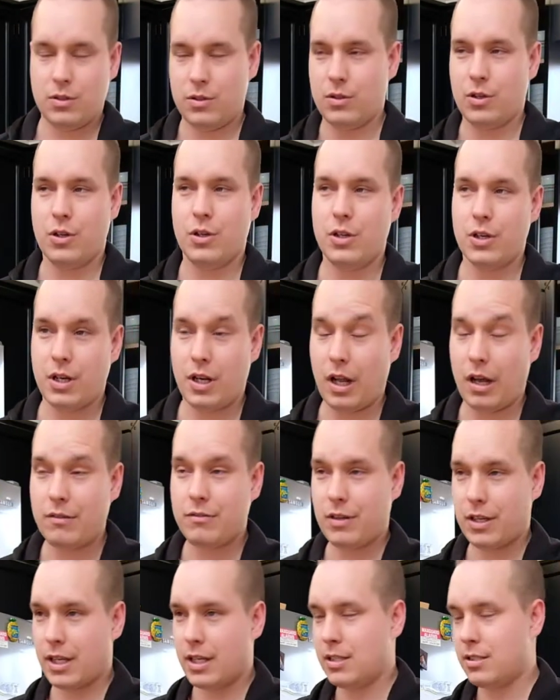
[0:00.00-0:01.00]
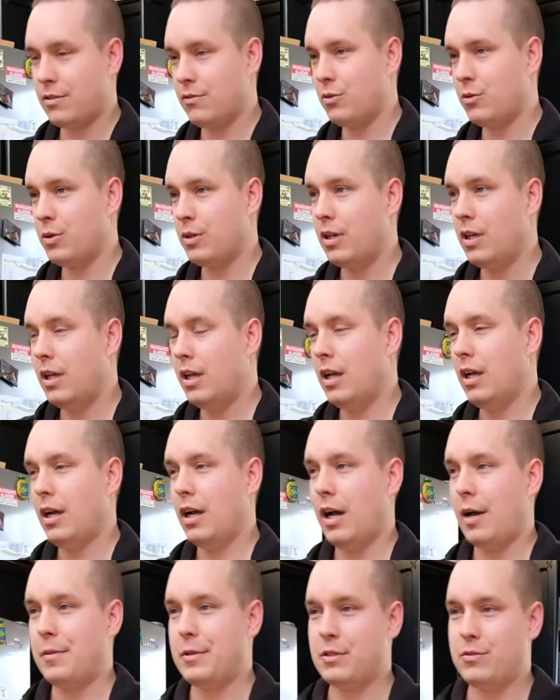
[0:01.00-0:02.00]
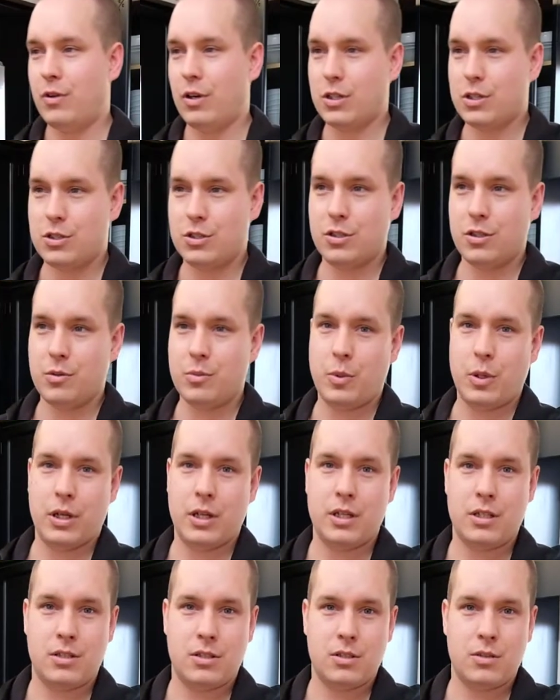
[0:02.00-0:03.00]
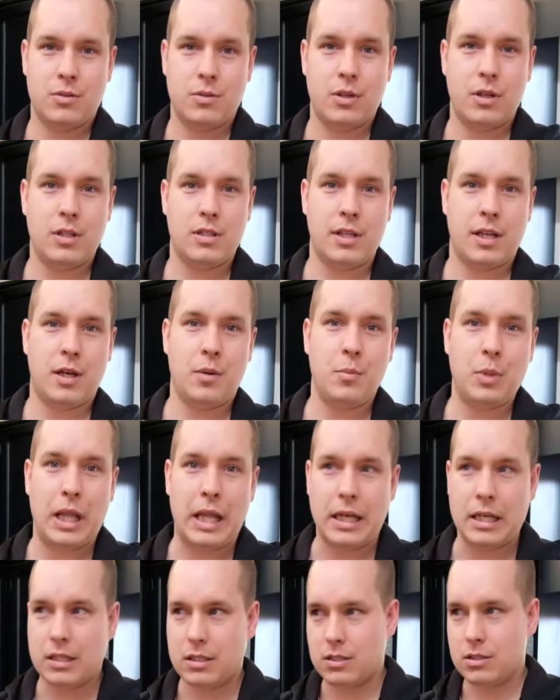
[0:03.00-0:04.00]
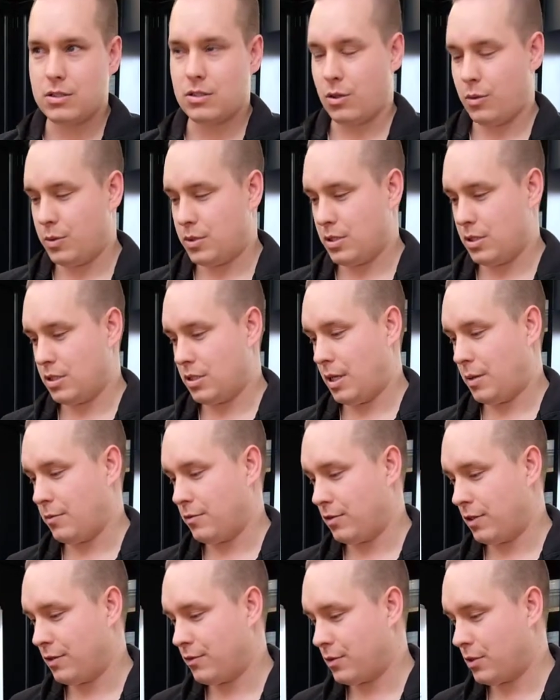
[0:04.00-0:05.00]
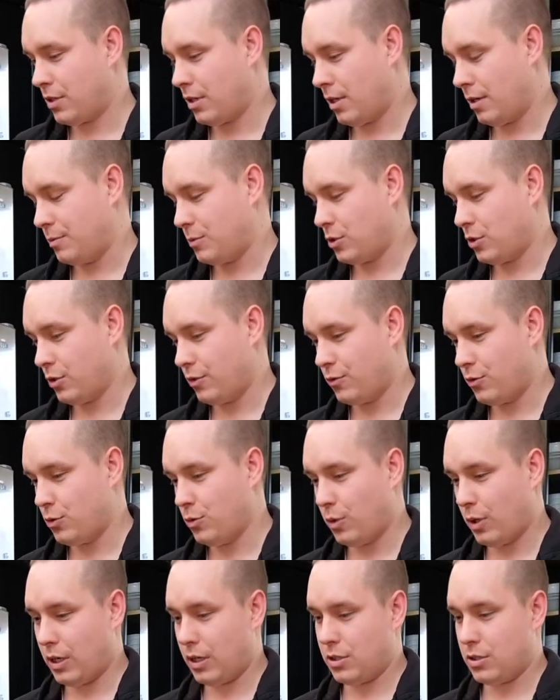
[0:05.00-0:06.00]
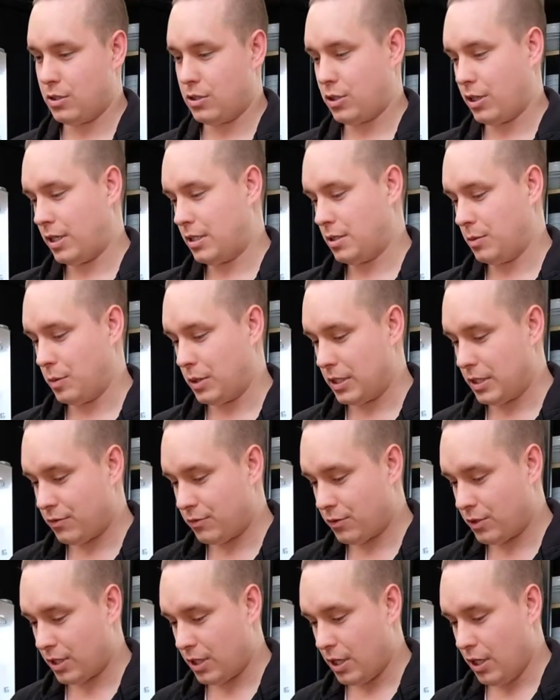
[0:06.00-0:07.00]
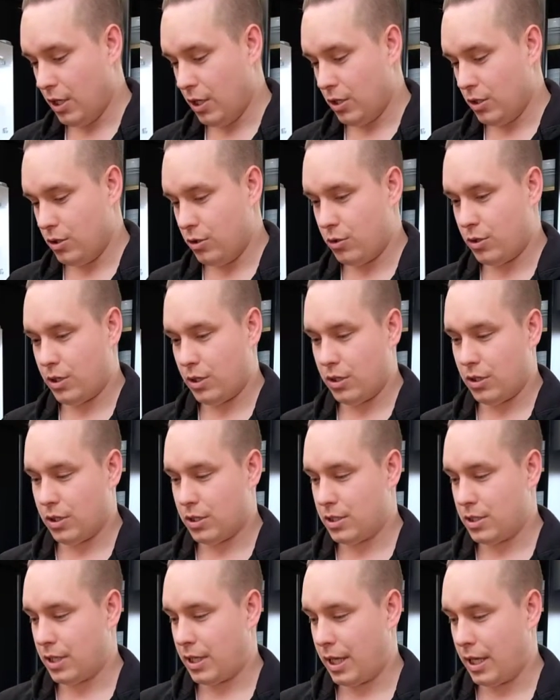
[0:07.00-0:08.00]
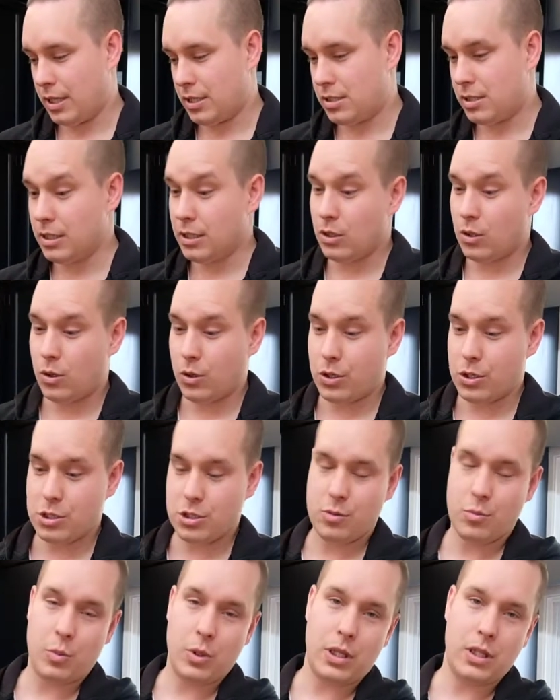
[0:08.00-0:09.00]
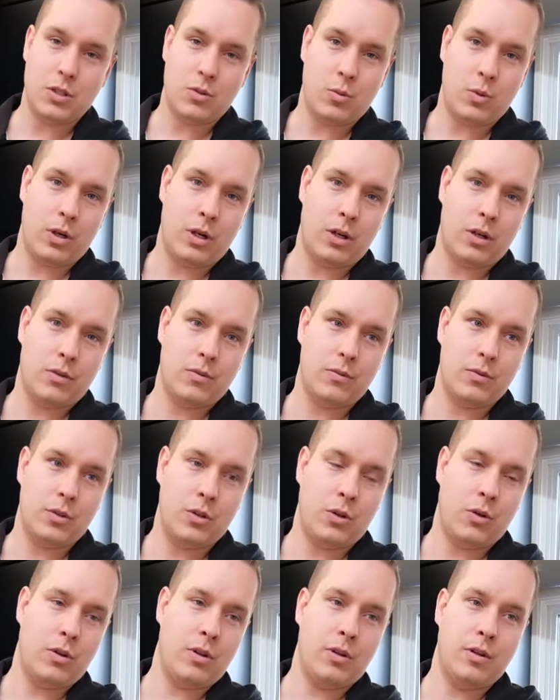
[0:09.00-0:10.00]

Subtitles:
good enough, I guess, if you will. It's functional, but it's like a blend. It's always the same flavor. So if you want to try something different, you can look to get single origin beans where, you know,